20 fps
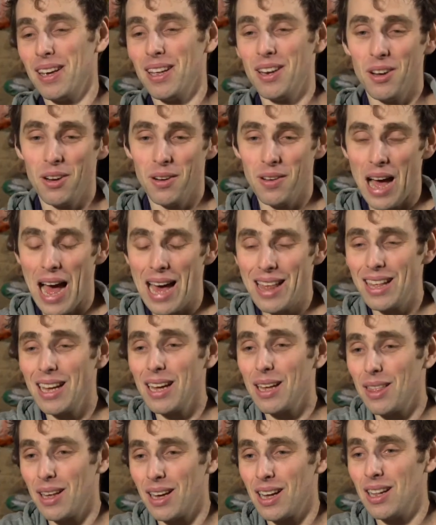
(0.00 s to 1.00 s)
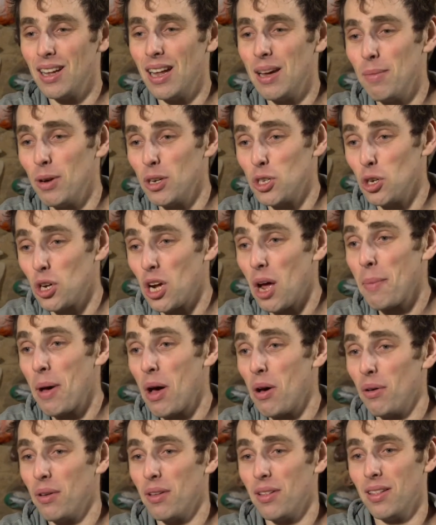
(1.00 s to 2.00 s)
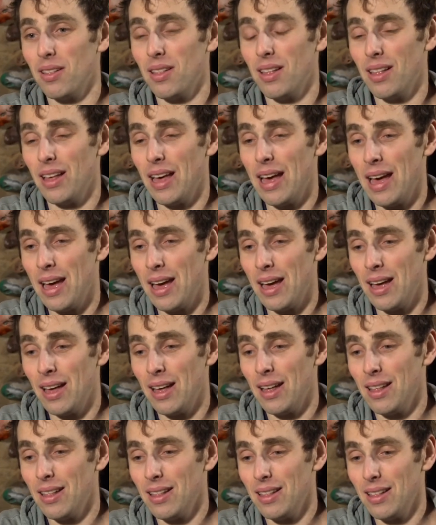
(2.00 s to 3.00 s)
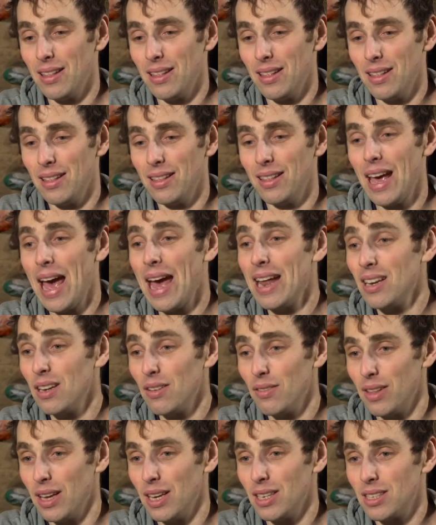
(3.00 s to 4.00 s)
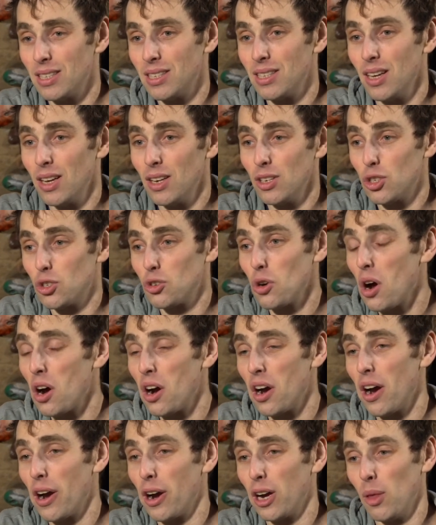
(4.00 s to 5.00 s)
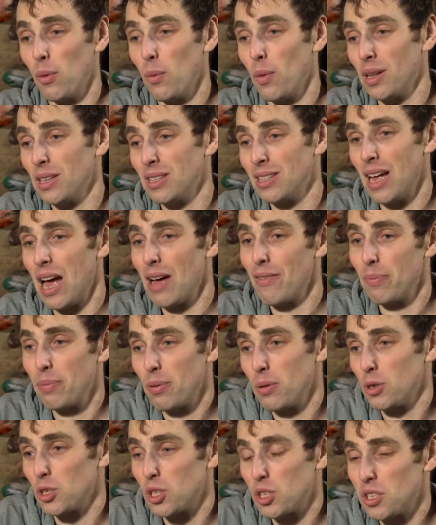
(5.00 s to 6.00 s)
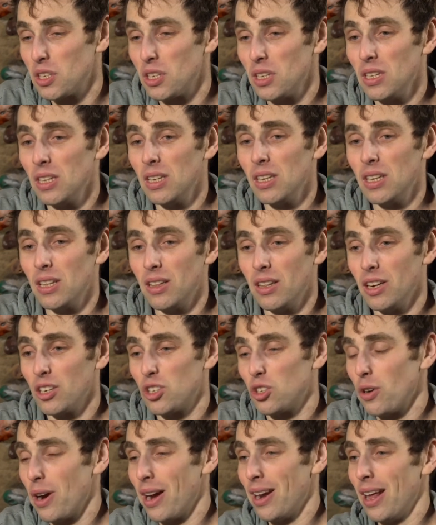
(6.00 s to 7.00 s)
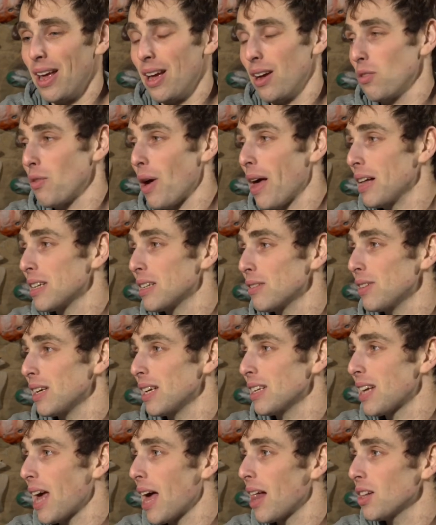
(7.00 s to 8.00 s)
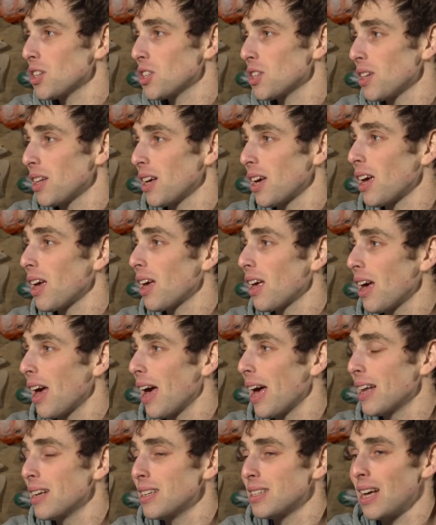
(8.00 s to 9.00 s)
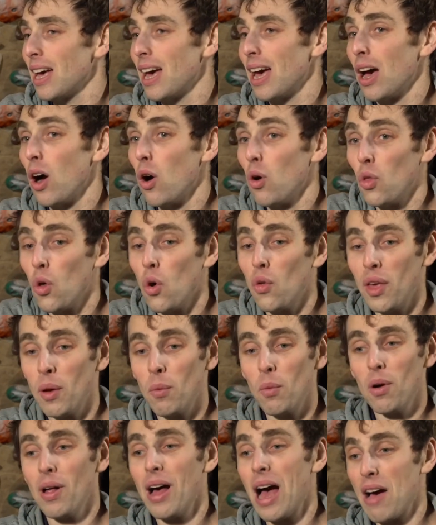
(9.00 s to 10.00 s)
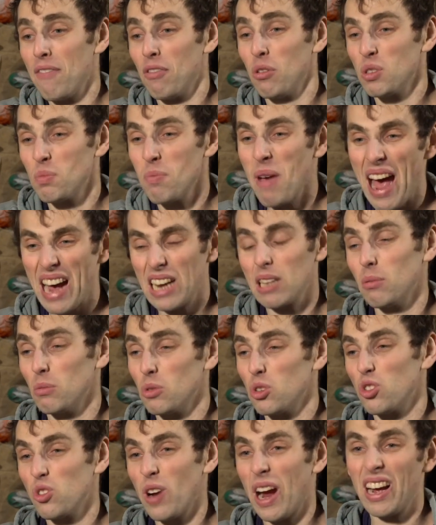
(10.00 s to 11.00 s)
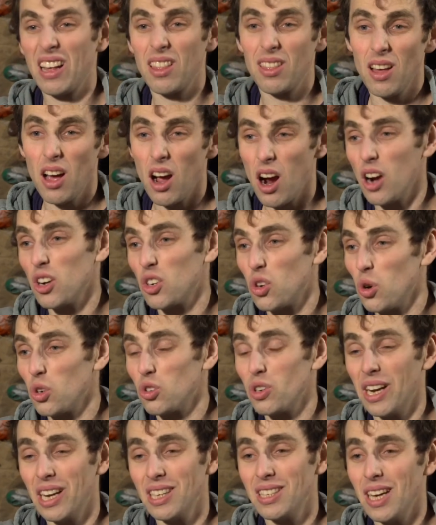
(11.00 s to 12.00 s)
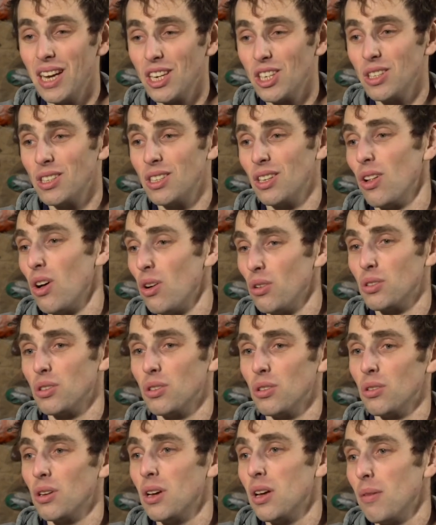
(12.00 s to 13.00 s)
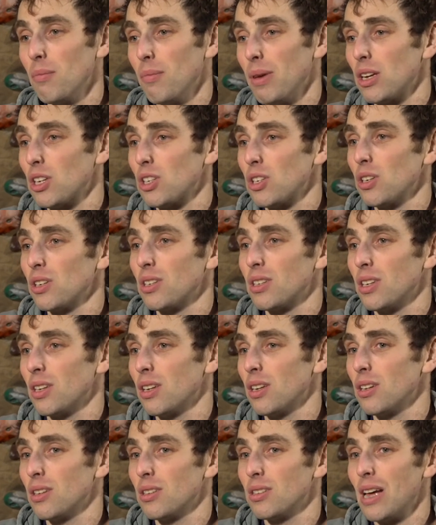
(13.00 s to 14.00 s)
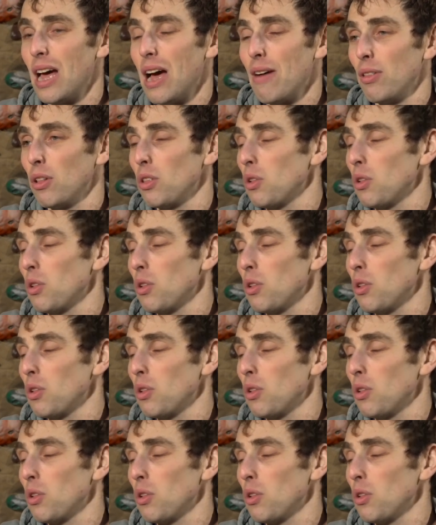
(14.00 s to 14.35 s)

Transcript: you know, I think the climbers who come out the end of this stronger are going to be ones that have approached their training relatively intelligently, and although they will have those maximum strength hardcore training sessions, they'll also make sure to have the